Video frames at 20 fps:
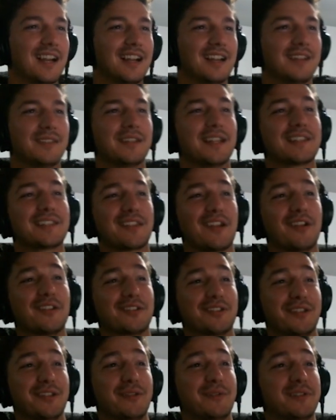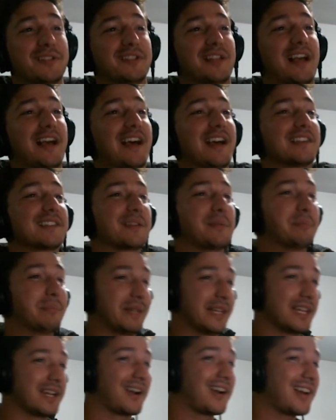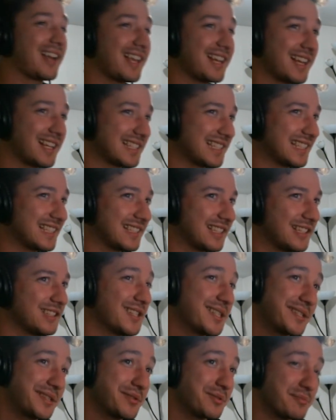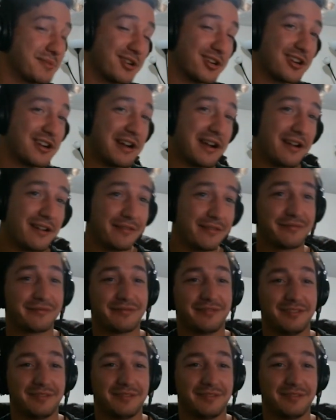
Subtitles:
that's also you as a player and as a consumer of